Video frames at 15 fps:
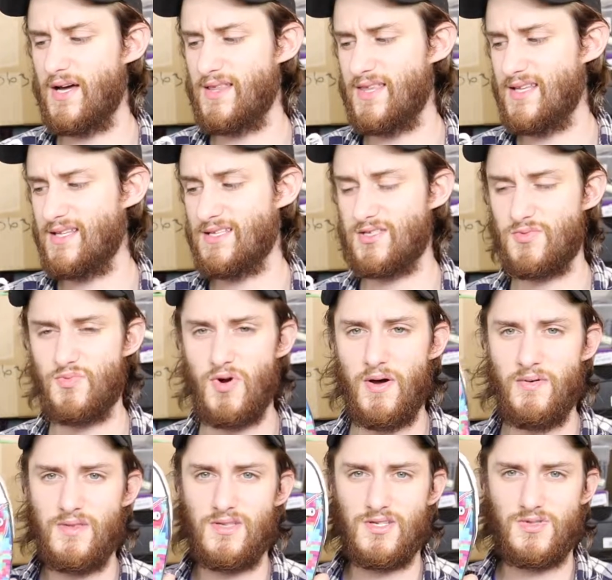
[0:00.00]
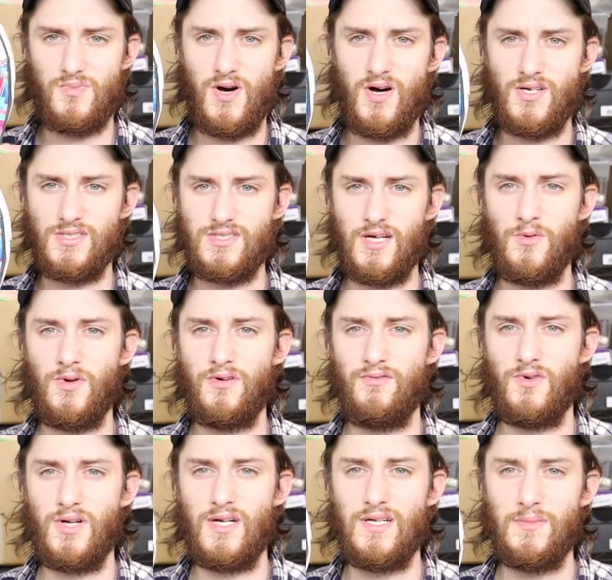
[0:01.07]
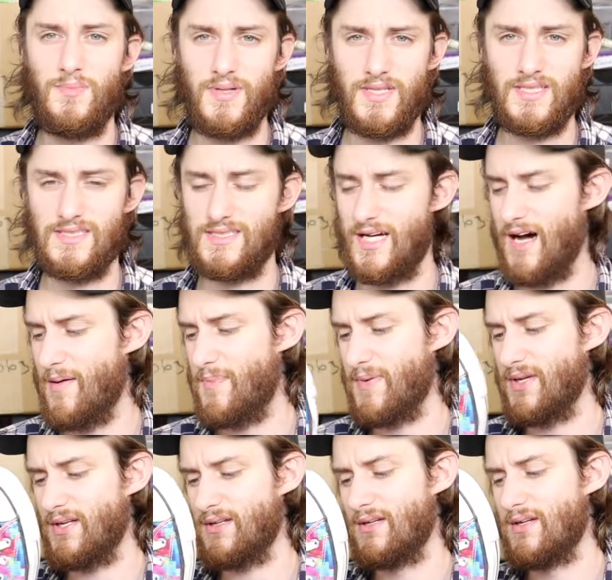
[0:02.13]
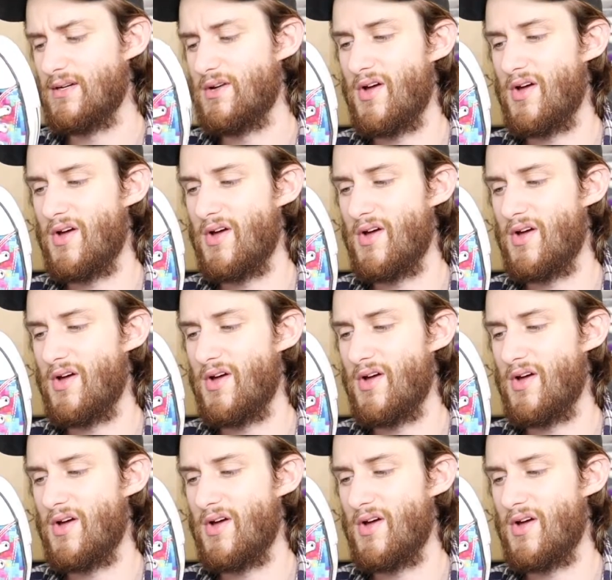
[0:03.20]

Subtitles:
I think this is probably the smallest I would have wanted to pick these up in,